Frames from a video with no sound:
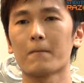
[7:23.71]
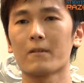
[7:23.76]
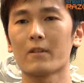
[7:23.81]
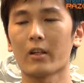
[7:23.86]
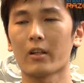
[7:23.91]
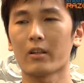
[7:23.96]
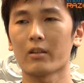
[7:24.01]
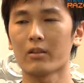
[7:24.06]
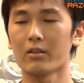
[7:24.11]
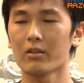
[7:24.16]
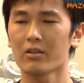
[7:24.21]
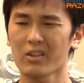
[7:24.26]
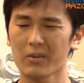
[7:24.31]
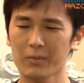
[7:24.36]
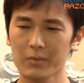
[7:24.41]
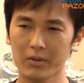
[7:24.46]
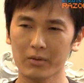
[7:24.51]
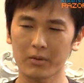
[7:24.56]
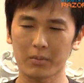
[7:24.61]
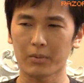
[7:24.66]
Then in
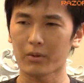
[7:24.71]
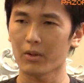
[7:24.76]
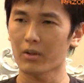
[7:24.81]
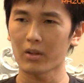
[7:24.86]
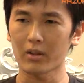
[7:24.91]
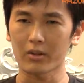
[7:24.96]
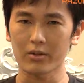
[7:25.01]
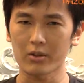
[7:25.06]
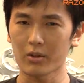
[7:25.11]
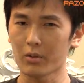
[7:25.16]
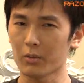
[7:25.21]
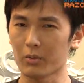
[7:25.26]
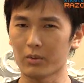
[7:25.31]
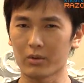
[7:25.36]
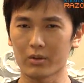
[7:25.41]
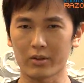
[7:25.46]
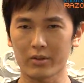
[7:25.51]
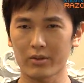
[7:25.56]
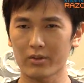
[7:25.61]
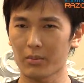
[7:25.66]
terms of the products, it
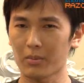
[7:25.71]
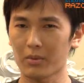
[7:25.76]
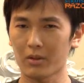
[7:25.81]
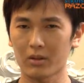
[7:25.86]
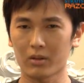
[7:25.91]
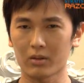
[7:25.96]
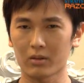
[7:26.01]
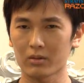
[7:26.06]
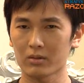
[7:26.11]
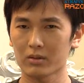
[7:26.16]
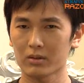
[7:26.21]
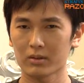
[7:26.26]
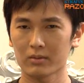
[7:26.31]
was about